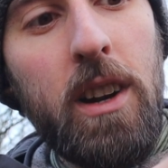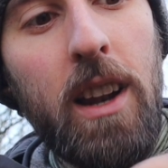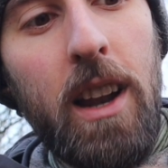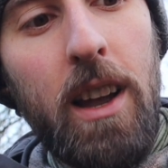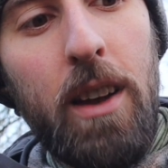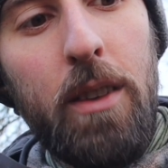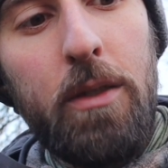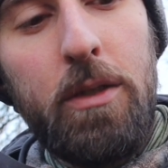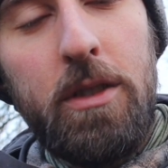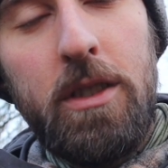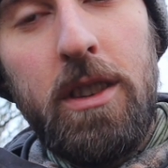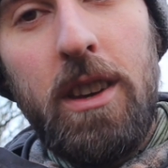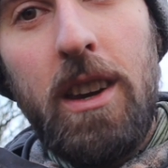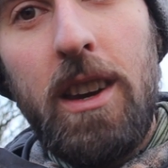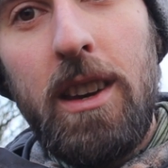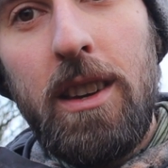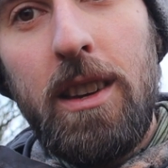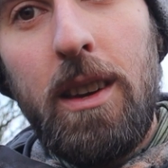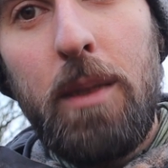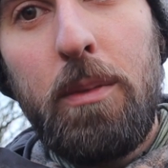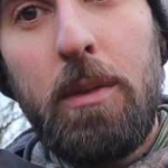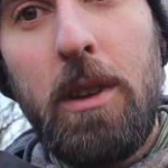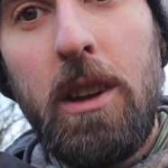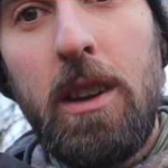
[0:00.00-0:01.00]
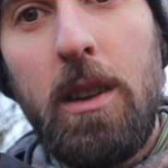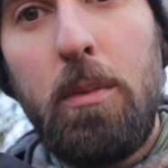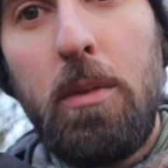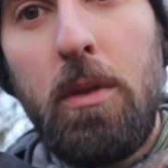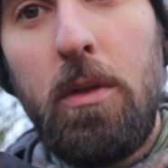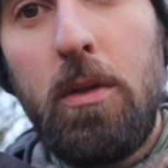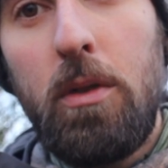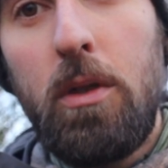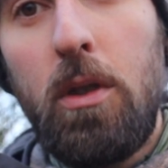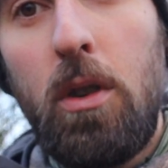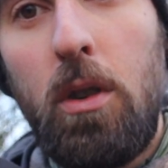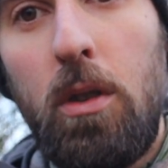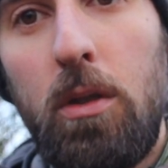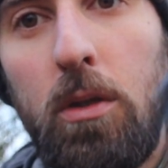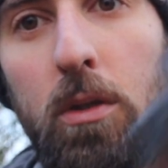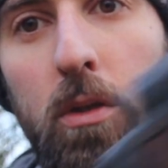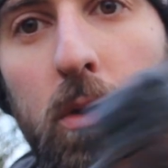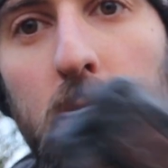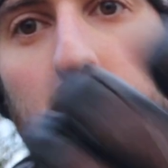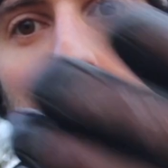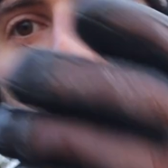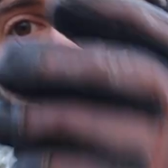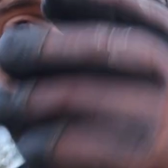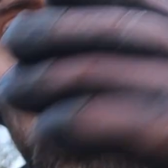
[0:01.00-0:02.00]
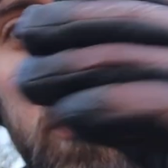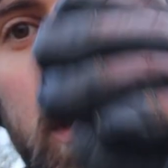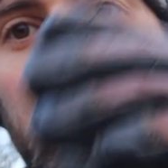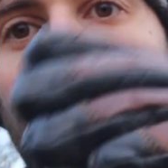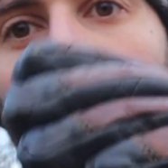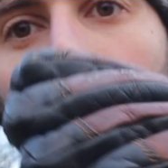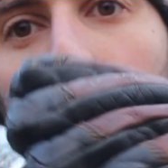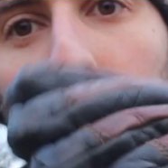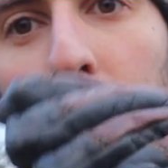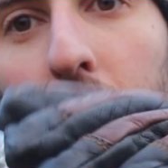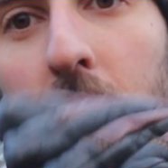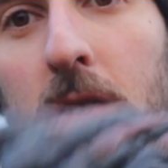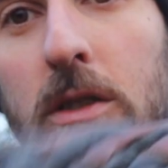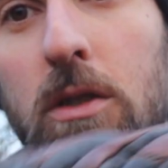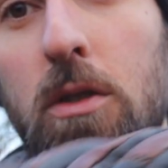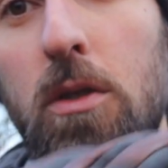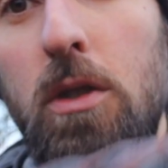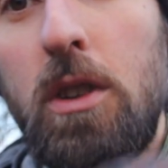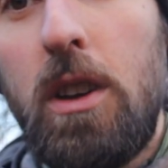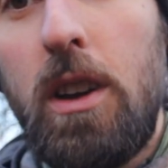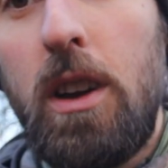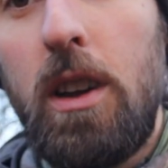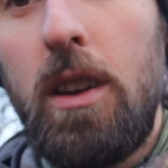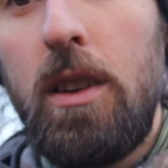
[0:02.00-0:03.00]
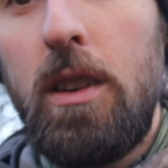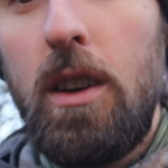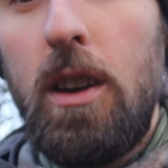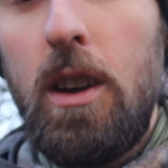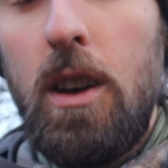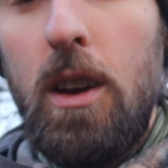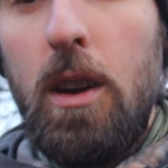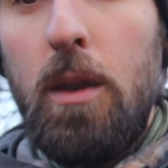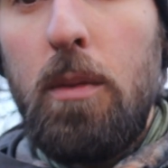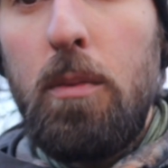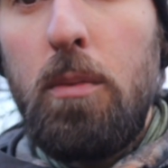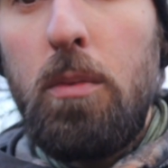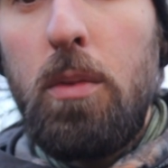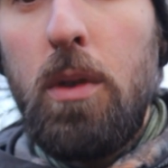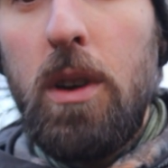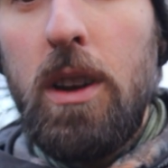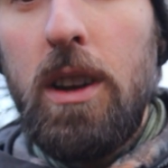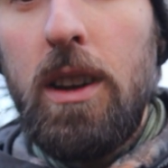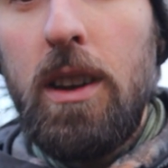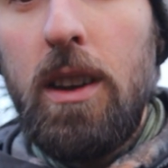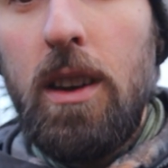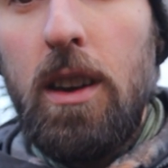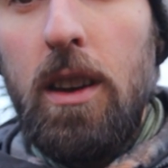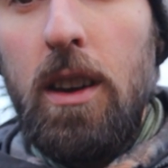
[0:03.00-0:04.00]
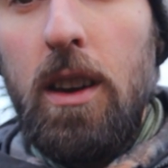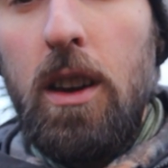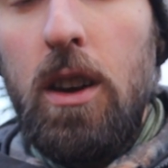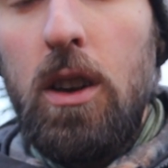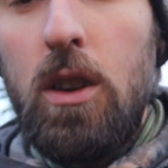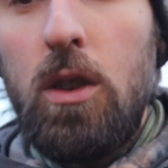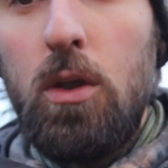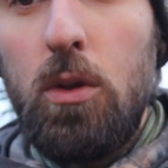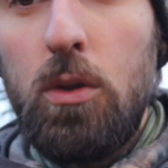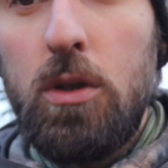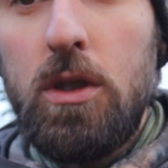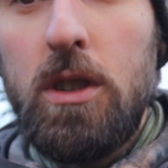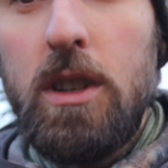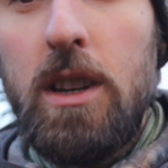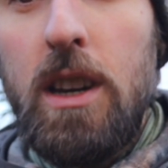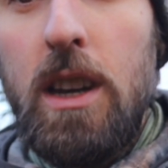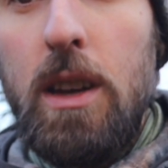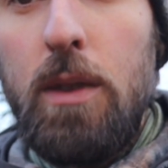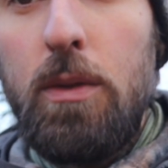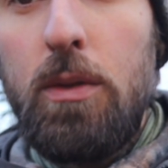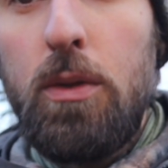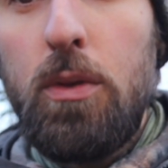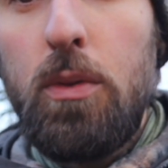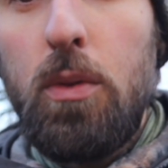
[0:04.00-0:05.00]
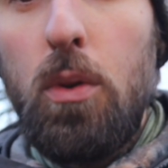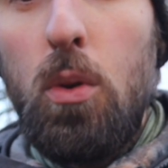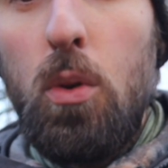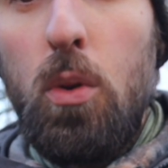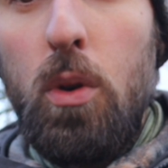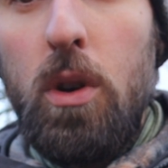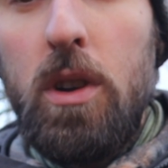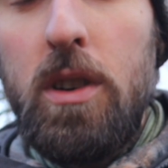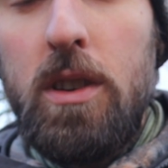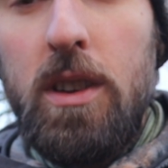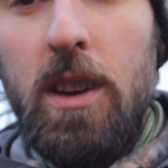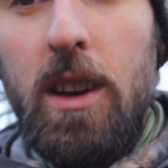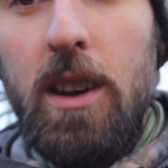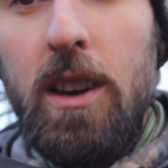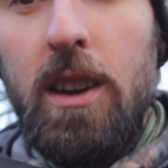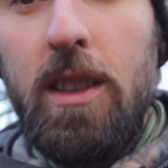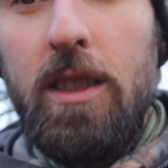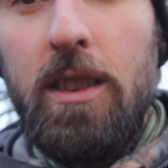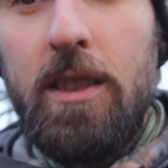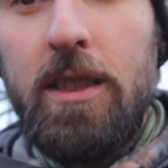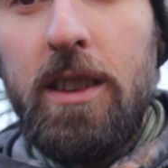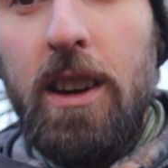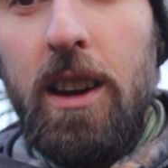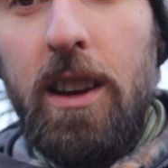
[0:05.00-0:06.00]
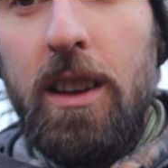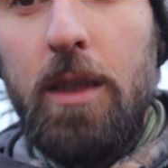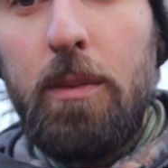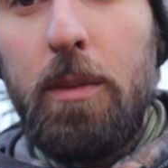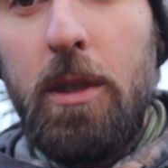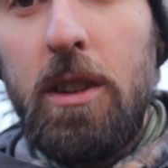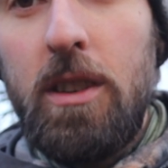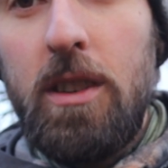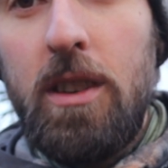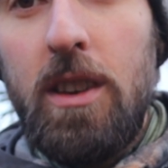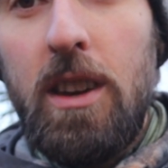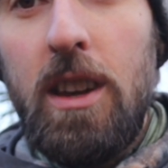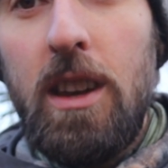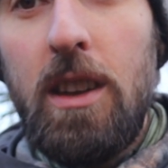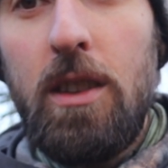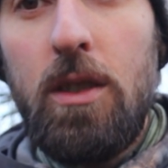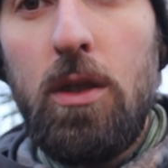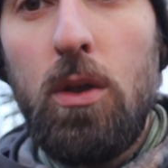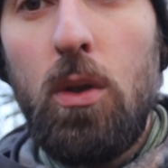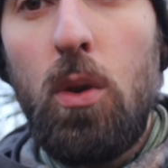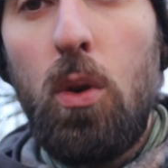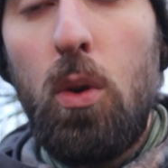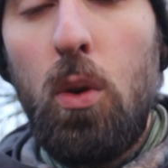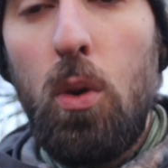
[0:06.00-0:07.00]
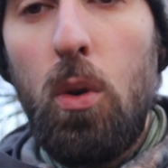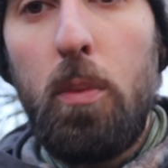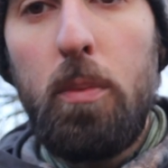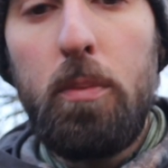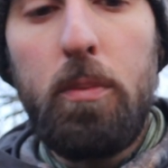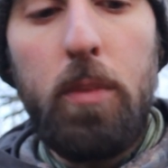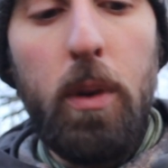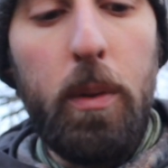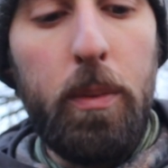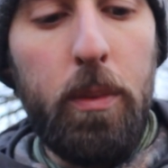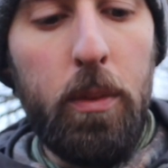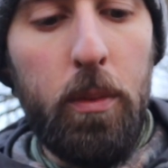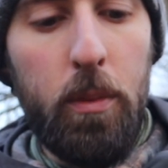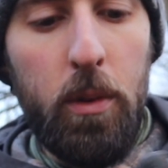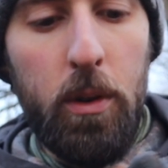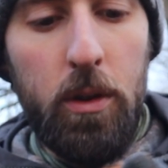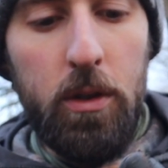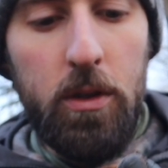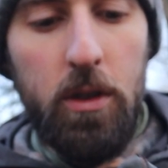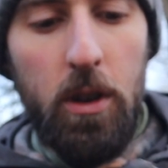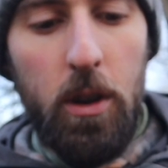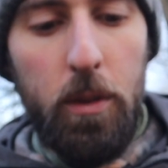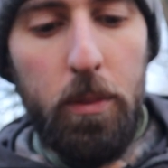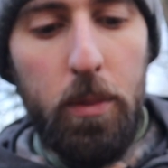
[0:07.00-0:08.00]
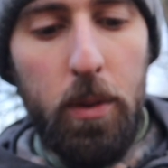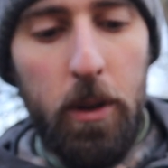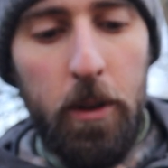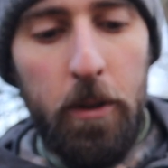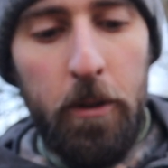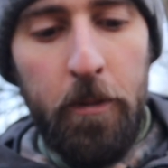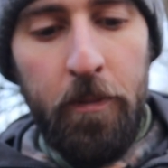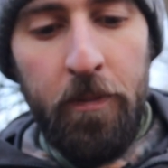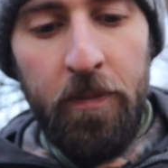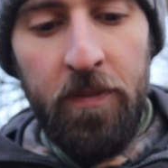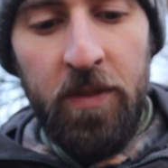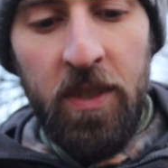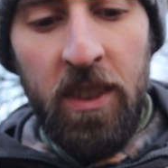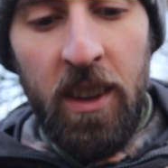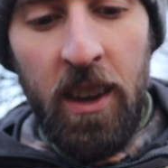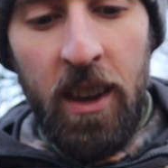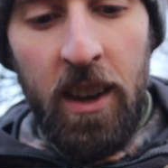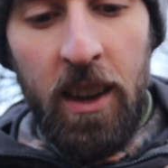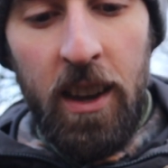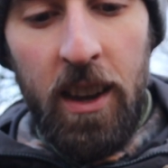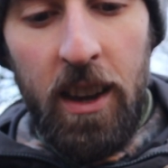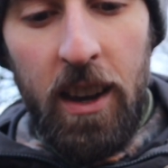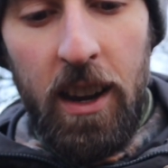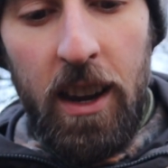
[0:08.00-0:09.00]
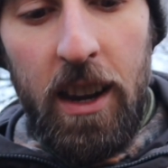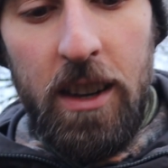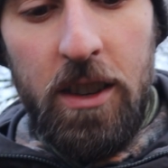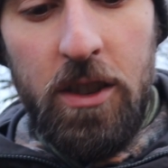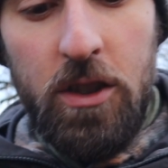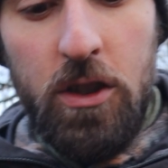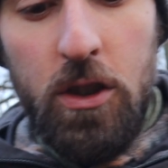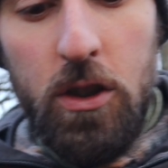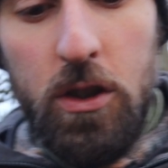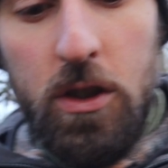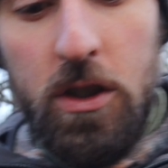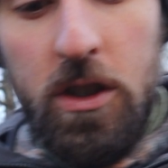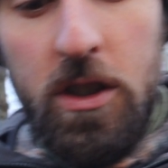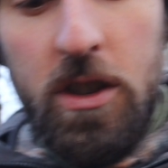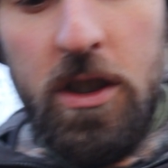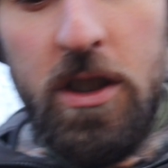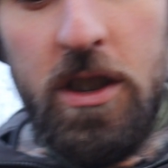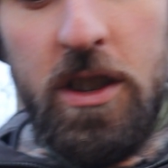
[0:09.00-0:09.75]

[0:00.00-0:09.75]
gloves, end up getting a bit of a cold draft, and that means you can bring your sleeves forward and either tuck them underneath or pop them on top. It's just